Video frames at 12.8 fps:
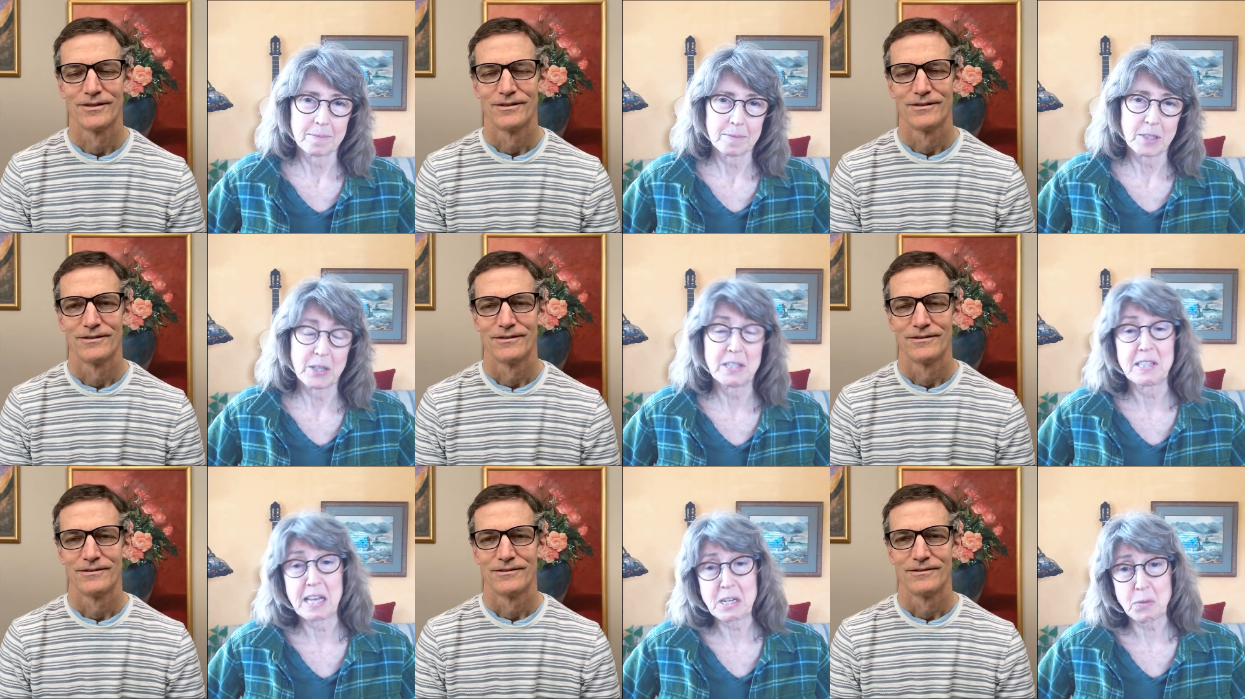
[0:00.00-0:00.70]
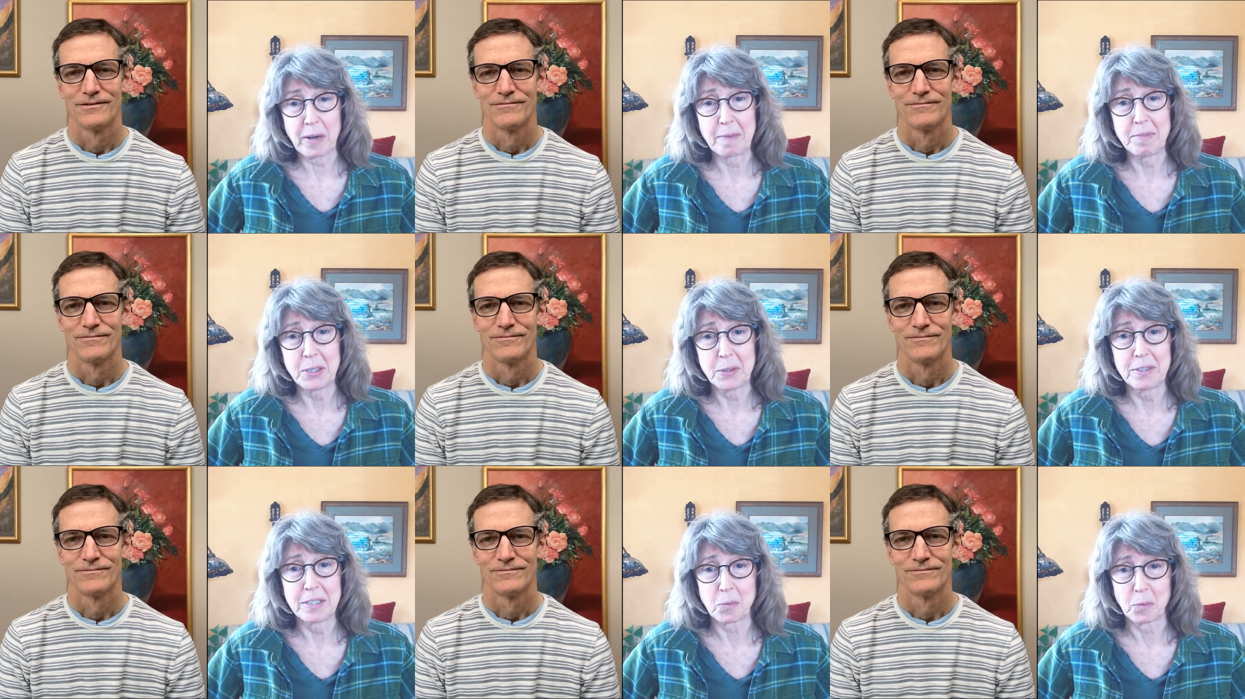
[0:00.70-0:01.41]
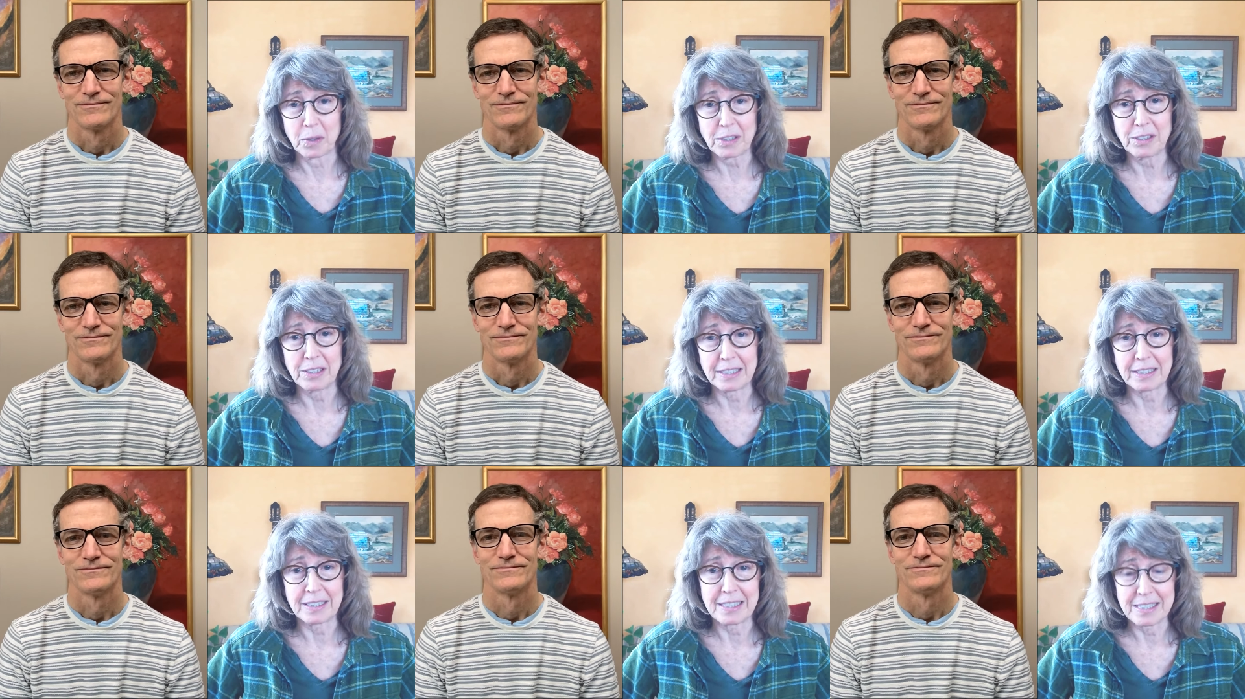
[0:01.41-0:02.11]
Speaker 1: So that's why I'm doing this
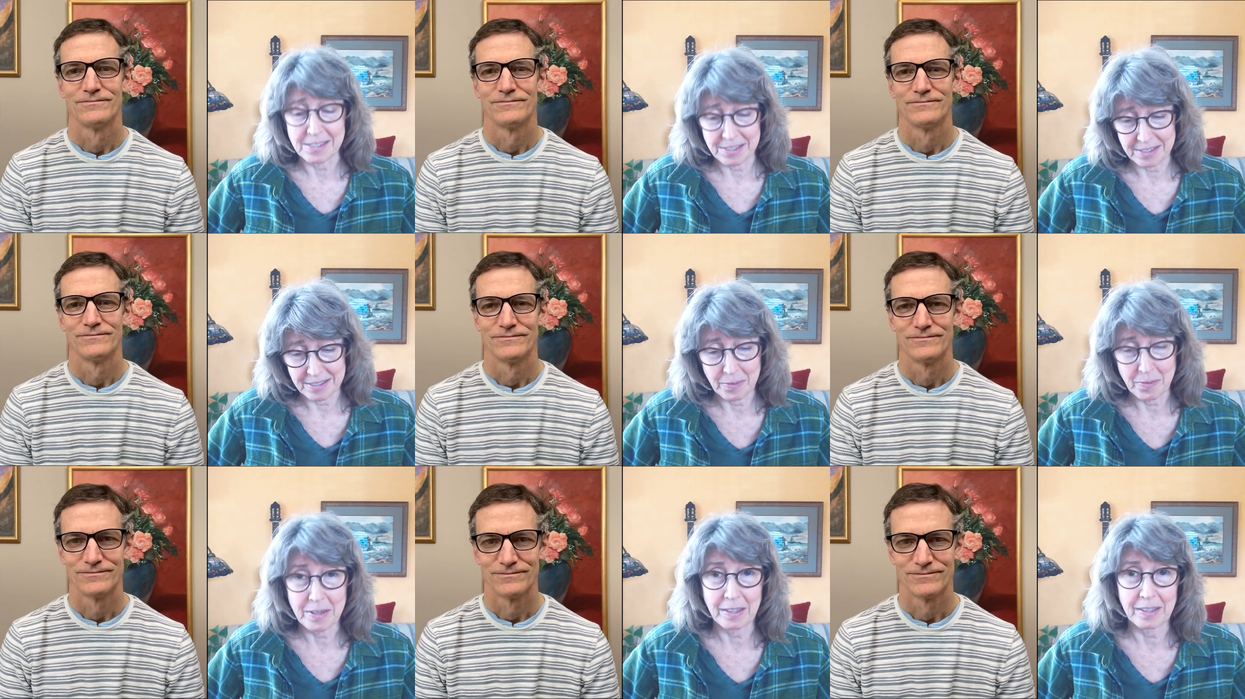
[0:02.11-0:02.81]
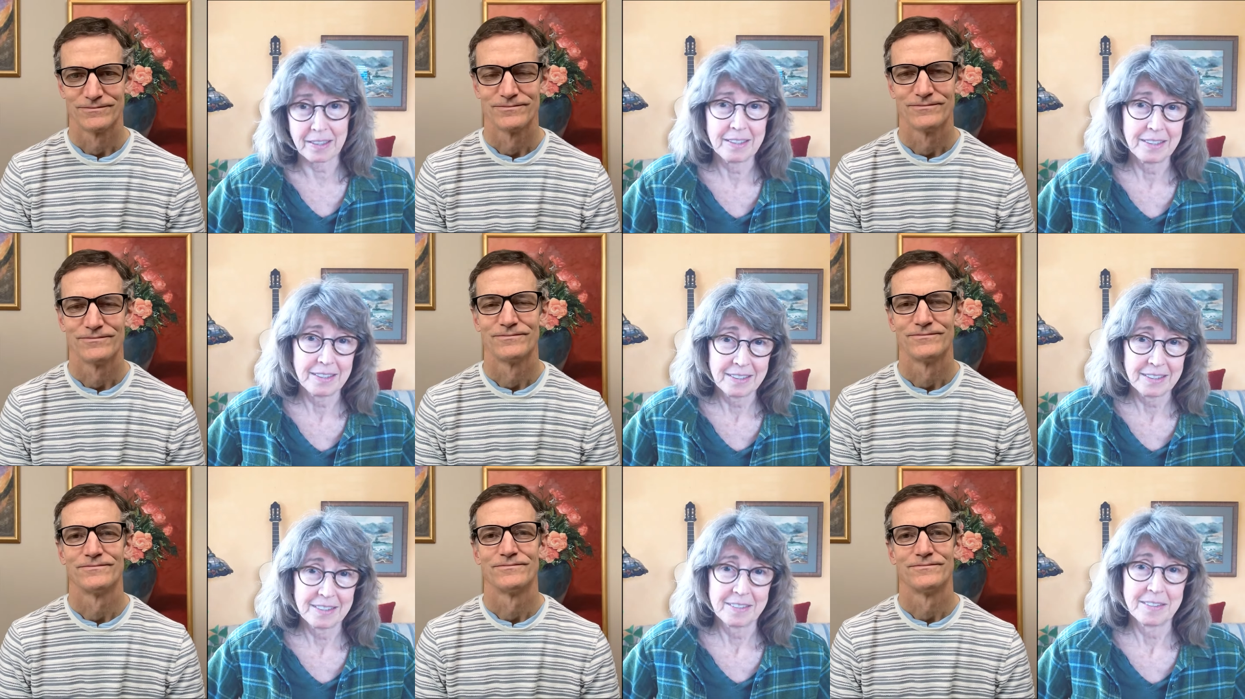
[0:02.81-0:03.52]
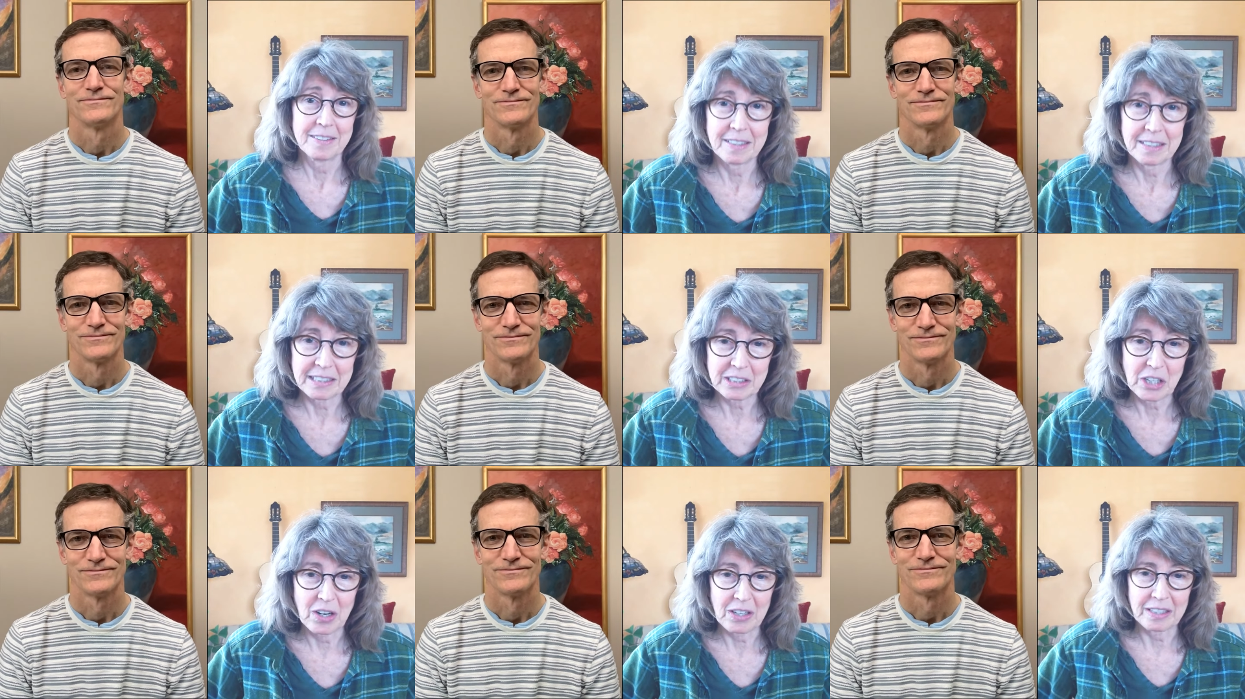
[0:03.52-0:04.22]
worksheet because you know I want to uh,
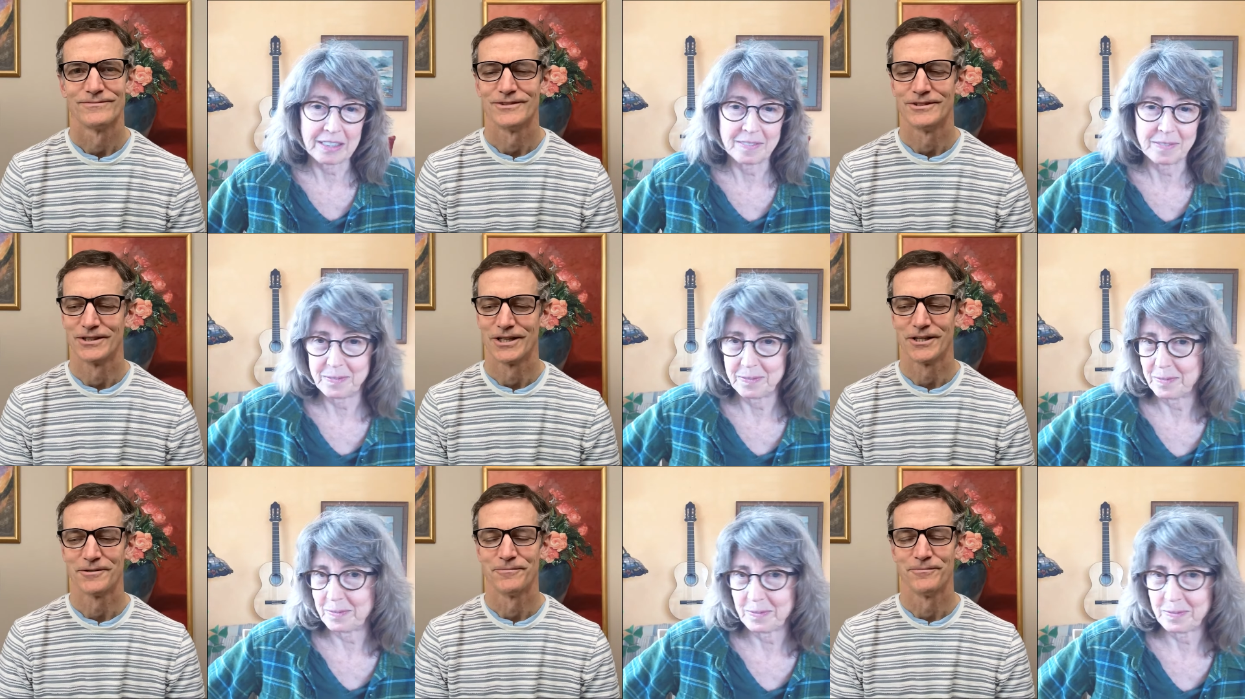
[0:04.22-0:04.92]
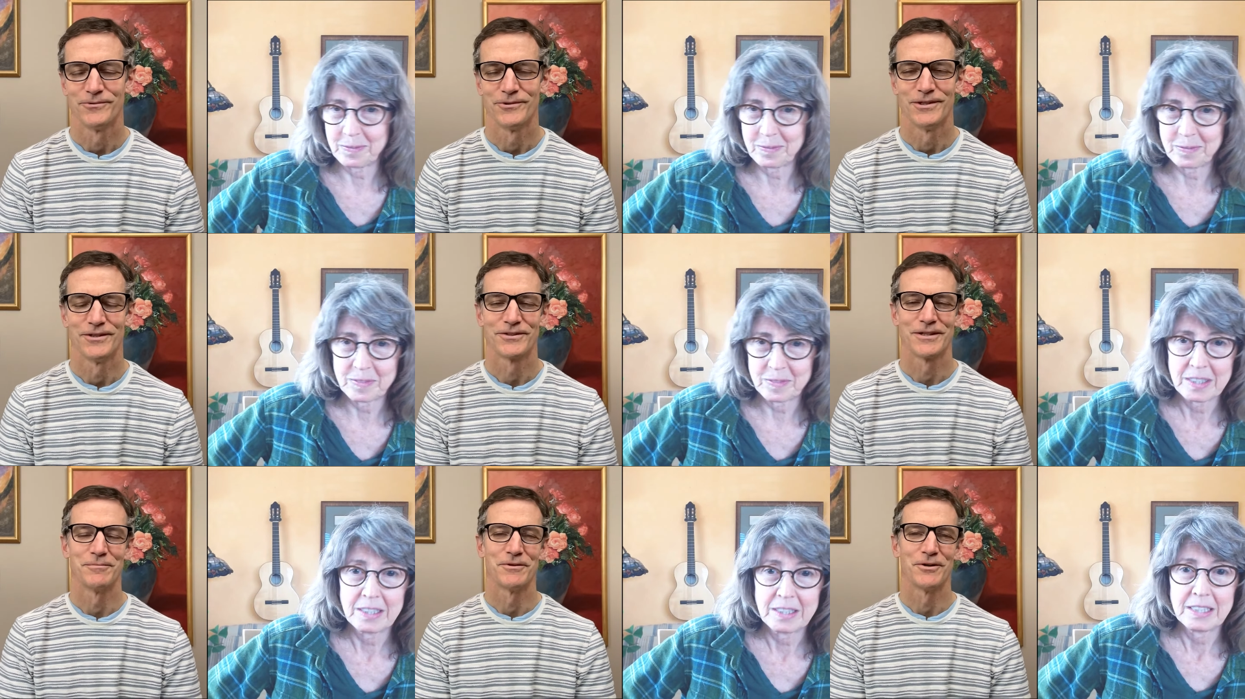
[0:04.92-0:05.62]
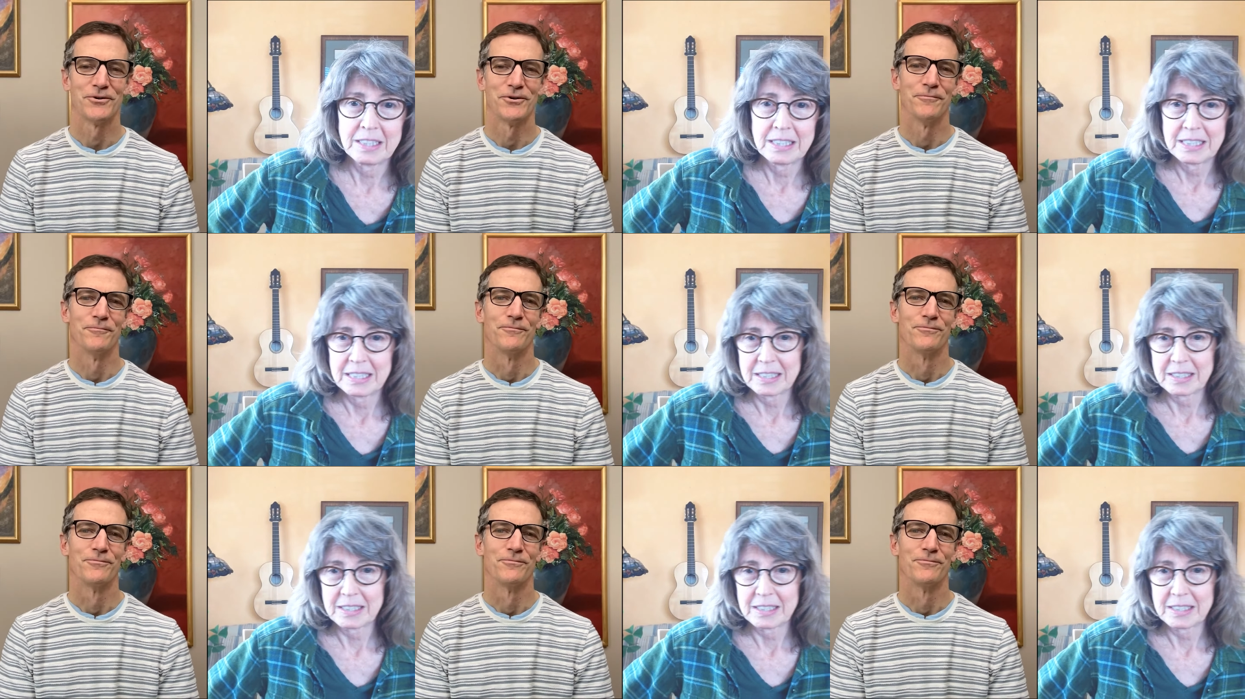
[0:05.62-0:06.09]
call it. Okay, well let's keep going.